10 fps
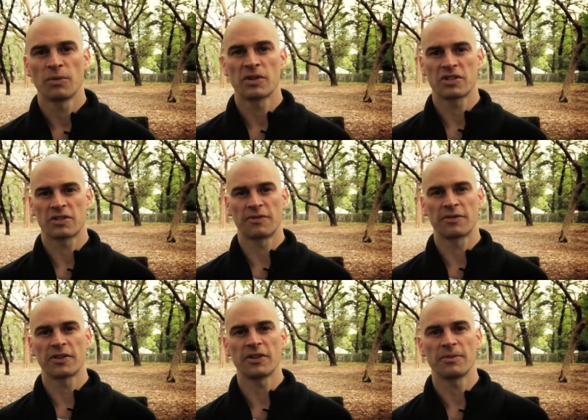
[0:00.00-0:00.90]
which is a
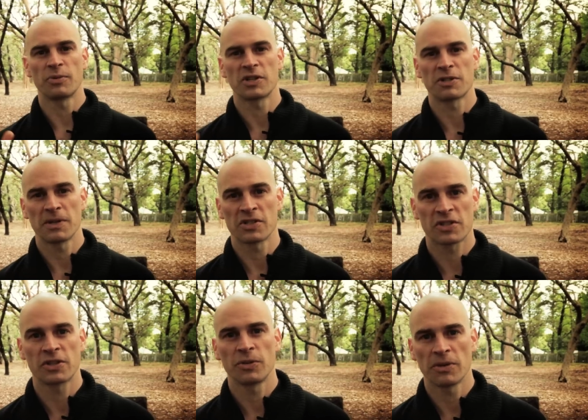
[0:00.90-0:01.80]
verb which means
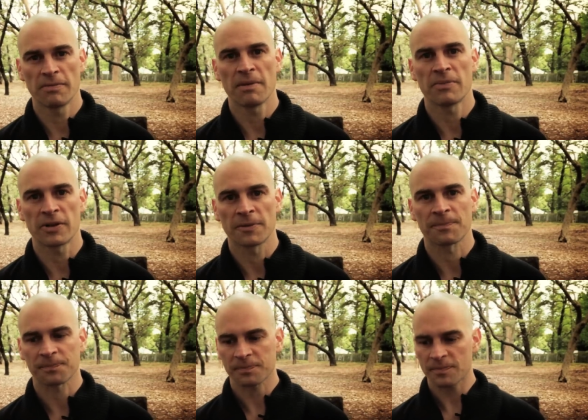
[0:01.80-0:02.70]
to remember,
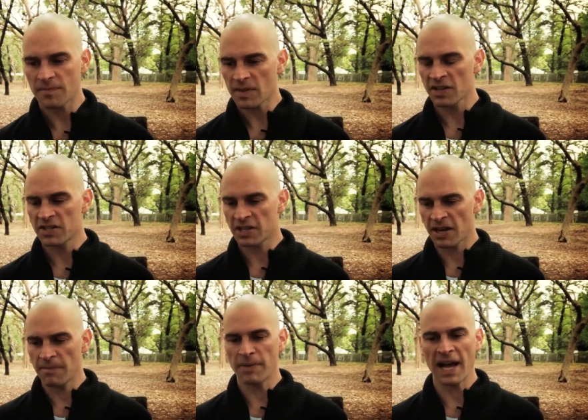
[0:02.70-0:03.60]
to
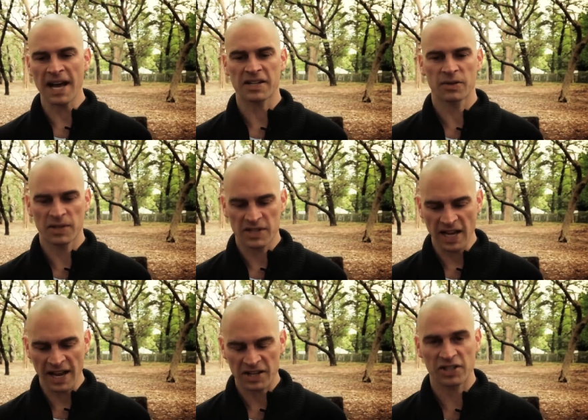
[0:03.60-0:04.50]
come back to what's
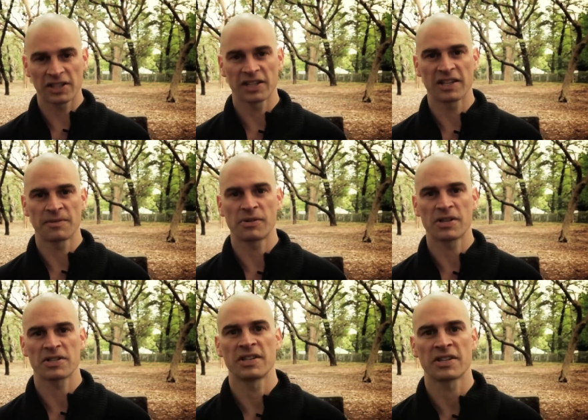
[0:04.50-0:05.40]
actually in
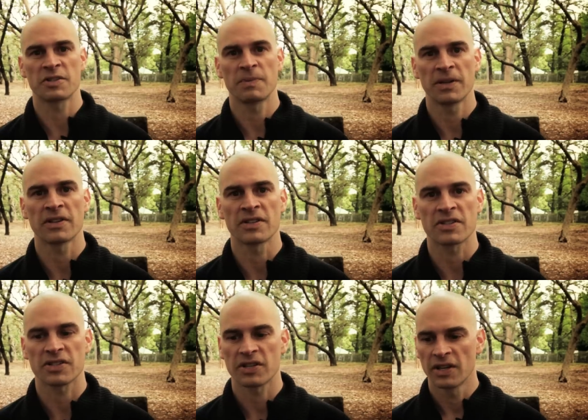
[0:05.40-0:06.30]
present
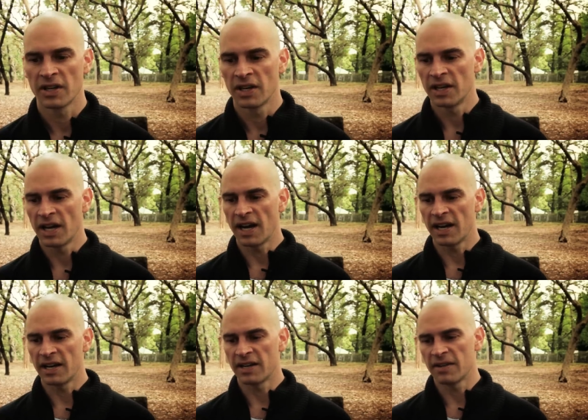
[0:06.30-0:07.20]
experience.
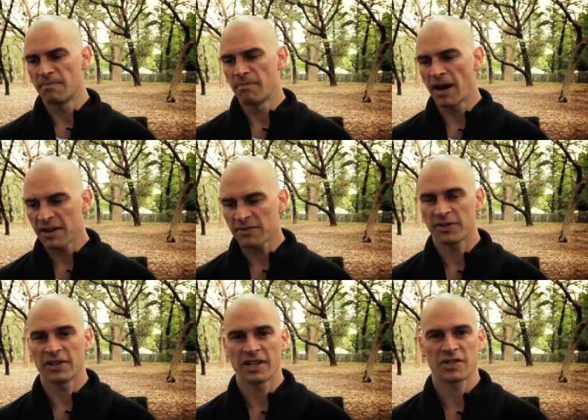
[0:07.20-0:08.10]

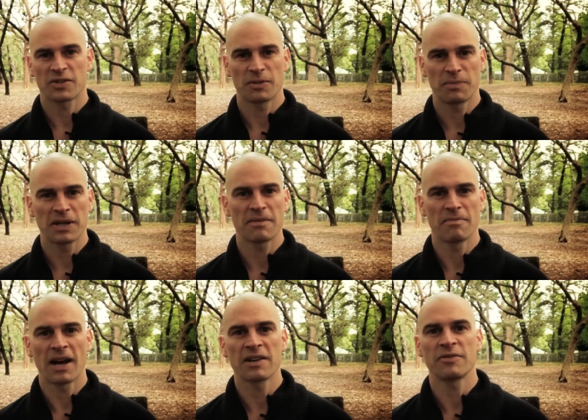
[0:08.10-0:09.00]
Mindfulness, or being
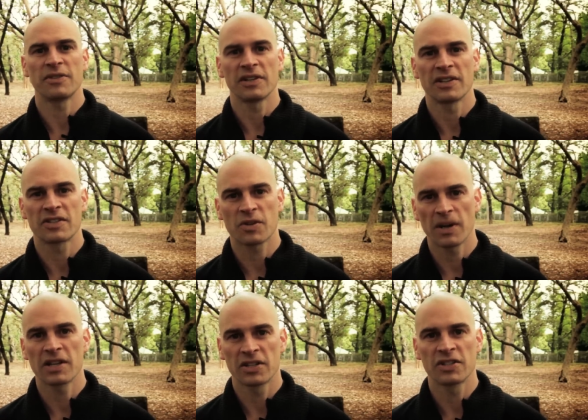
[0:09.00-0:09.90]
mindful, is
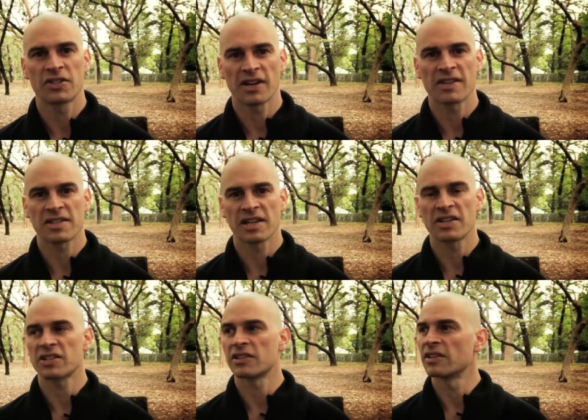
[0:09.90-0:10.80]
quite a good
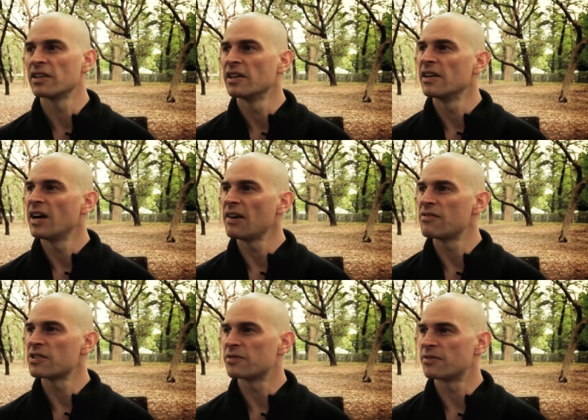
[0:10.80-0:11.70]
translation of
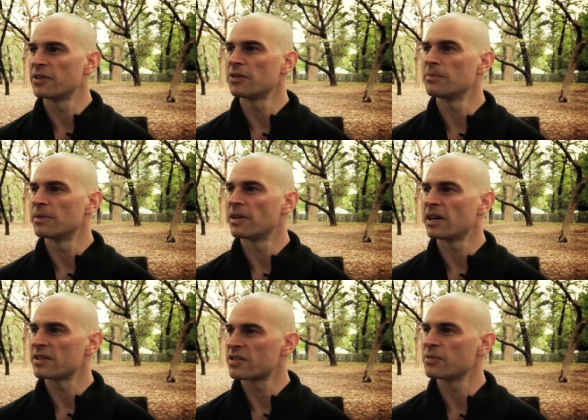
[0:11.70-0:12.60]
this verb
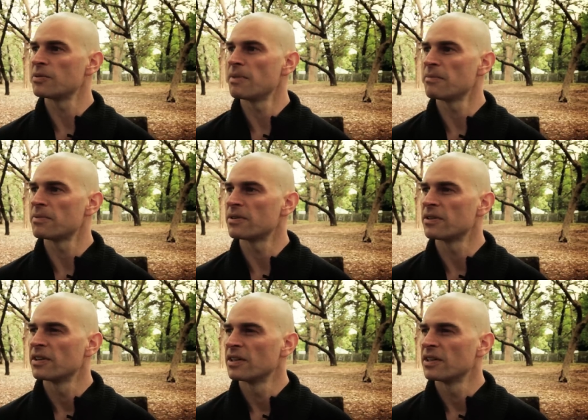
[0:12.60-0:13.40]
to remember